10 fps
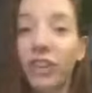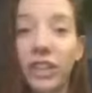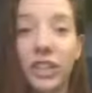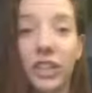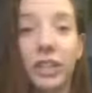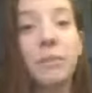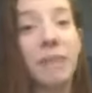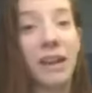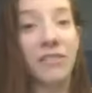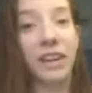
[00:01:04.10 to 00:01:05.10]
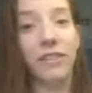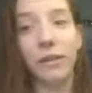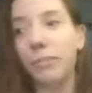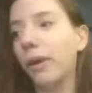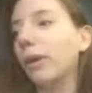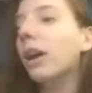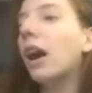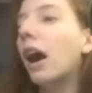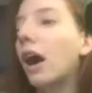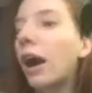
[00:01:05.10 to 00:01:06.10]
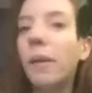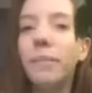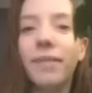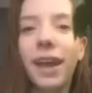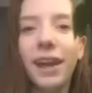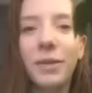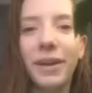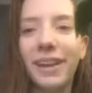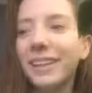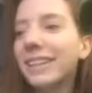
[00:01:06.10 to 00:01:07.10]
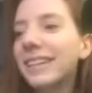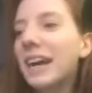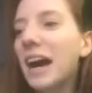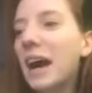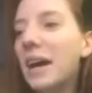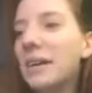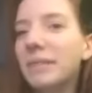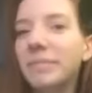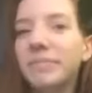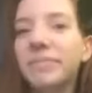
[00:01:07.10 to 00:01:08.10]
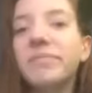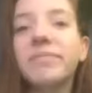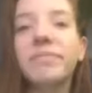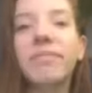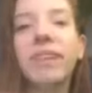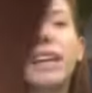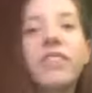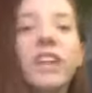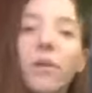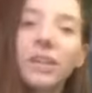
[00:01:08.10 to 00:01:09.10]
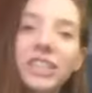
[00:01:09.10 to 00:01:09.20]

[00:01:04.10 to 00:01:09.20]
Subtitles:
Featured my favorite bowl. Anyway, if you're not